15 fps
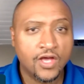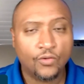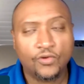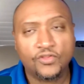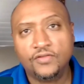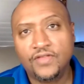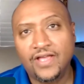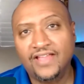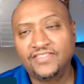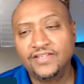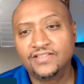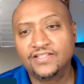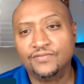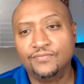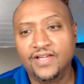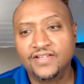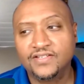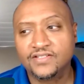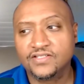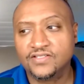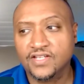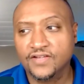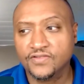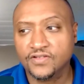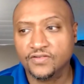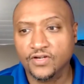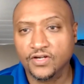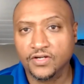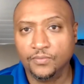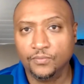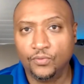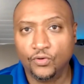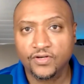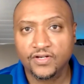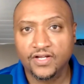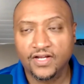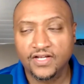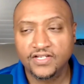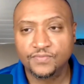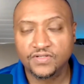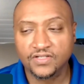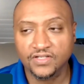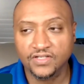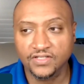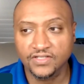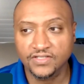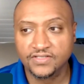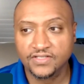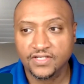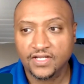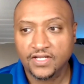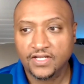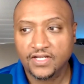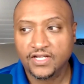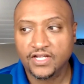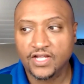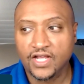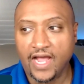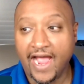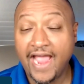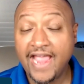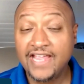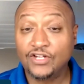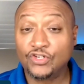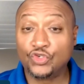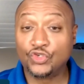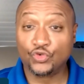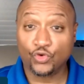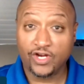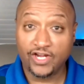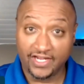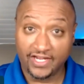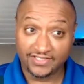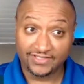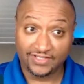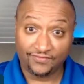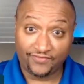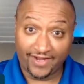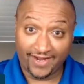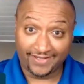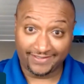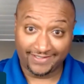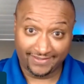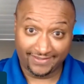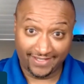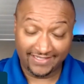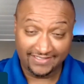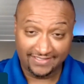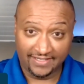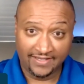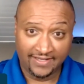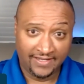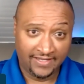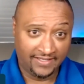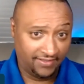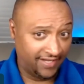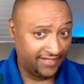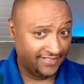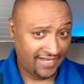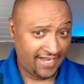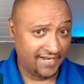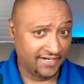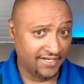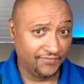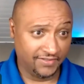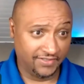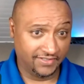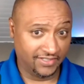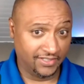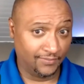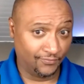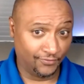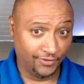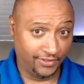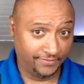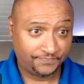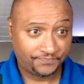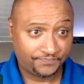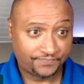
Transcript: Well, I think the message is definitely very important, guys, because I address the fact that they signed up for this up front.